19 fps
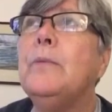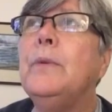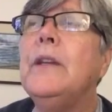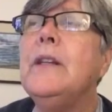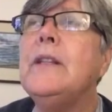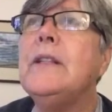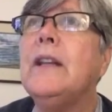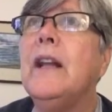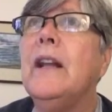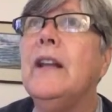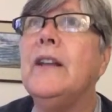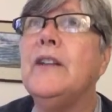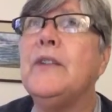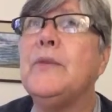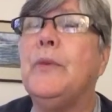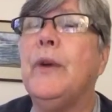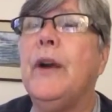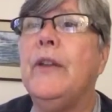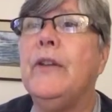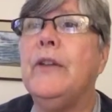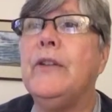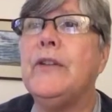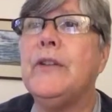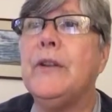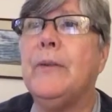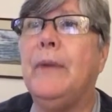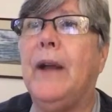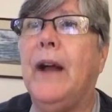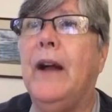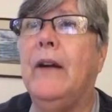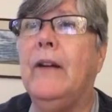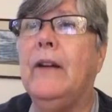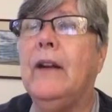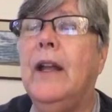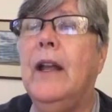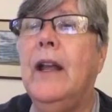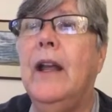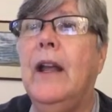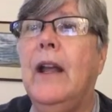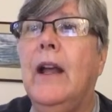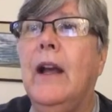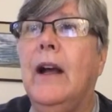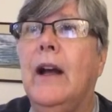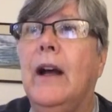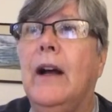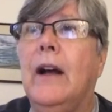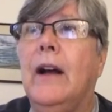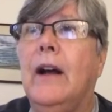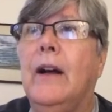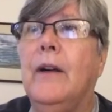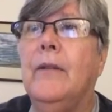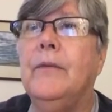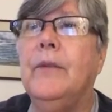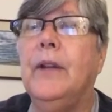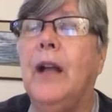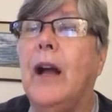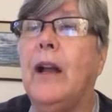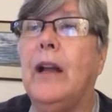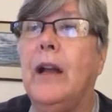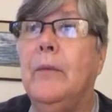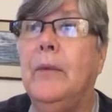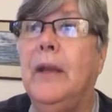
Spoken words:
please tell his brothers about not